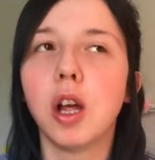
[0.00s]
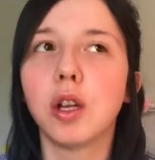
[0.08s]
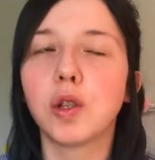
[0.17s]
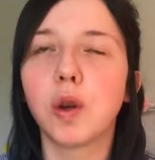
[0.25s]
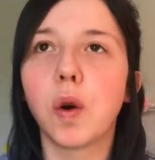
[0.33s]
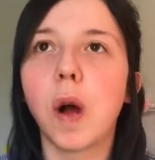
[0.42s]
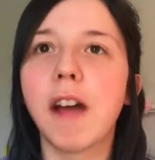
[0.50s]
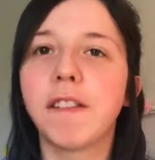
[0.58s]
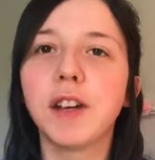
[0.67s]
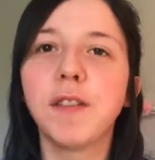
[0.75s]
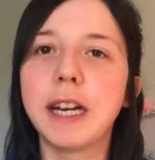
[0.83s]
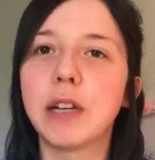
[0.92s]
So a
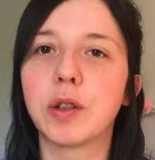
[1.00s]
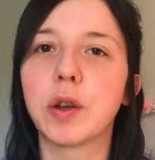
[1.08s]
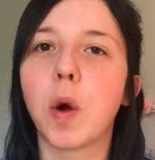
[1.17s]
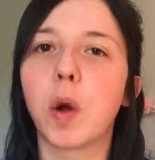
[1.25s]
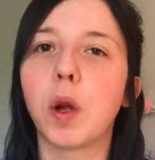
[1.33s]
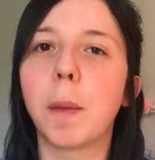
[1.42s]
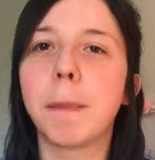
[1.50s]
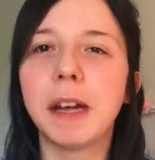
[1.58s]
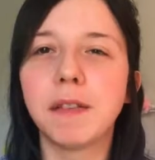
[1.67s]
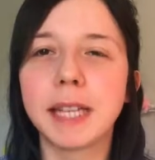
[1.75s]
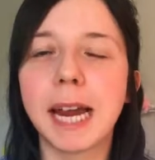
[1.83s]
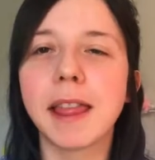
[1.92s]
few videos ago you may
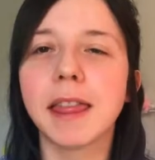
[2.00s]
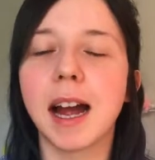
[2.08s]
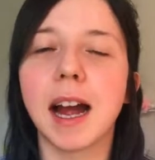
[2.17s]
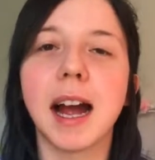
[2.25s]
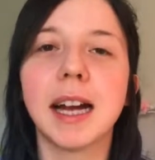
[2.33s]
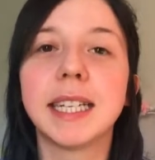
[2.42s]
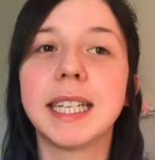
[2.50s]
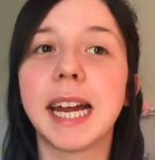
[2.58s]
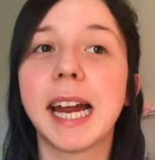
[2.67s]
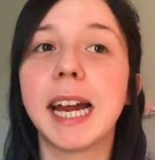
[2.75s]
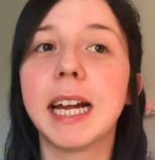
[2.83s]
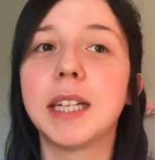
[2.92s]
have seen that I
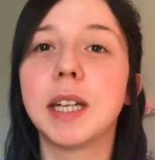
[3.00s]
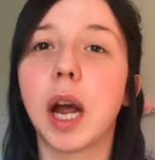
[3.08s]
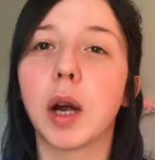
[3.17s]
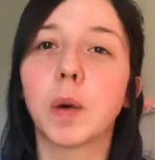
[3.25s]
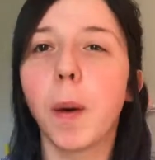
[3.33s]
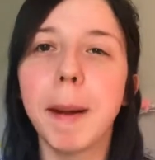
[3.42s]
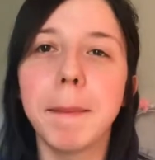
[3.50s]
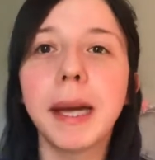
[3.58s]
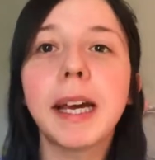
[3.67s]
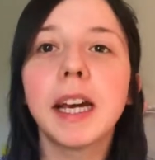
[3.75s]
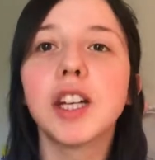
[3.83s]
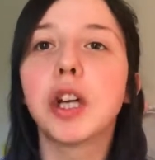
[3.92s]
did a quite
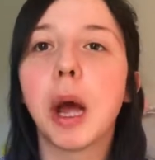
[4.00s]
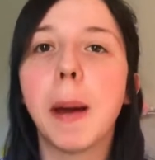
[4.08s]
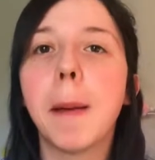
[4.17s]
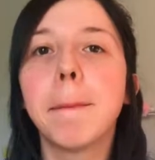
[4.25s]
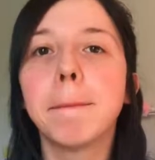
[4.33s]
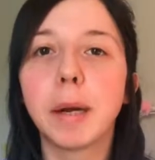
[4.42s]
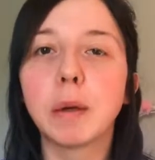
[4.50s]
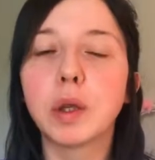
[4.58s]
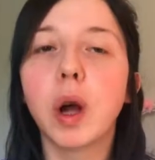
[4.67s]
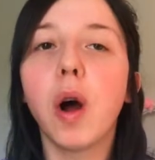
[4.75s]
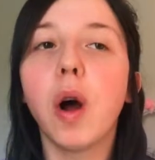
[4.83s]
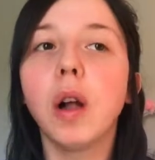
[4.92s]
biggish boot
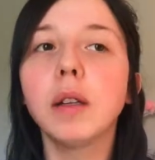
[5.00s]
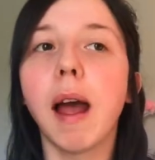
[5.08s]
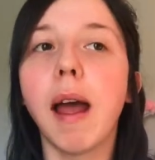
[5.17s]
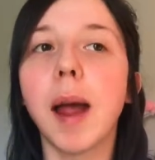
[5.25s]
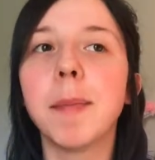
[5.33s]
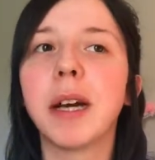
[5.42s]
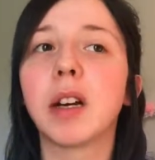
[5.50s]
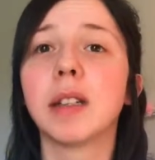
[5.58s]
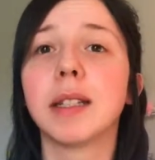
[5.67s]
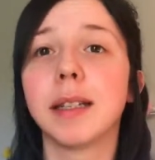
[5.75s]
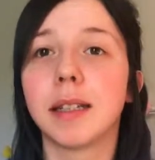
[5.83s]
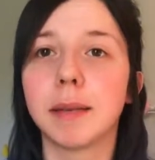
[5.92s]
haul that
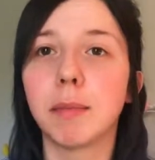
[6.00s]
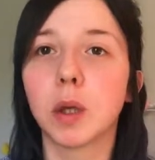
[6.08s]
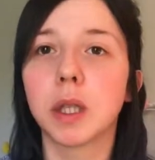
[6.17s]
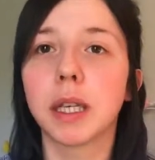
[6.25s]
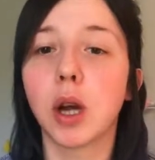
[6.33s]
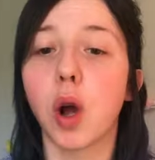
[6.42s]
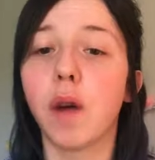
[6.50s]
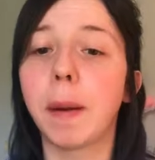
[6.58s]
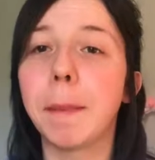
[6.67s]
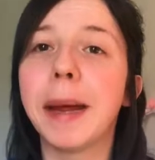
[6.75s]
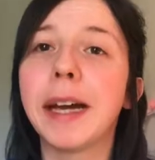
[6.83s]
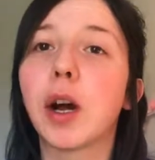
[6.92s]
consisted mostly of
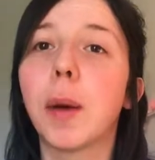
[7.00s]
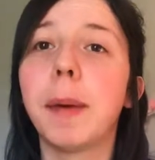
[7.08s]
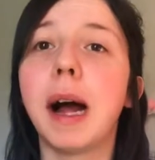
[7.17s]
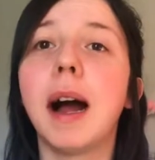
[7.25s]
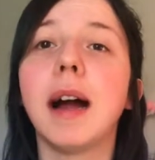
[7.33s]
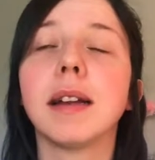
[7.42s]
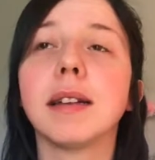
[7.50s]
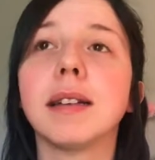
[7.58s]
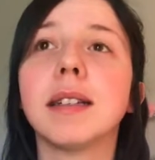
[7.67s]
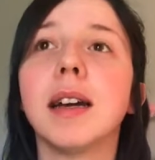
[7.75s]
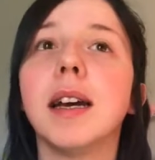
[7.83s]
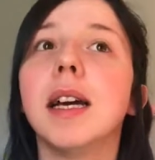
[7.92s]
makeup and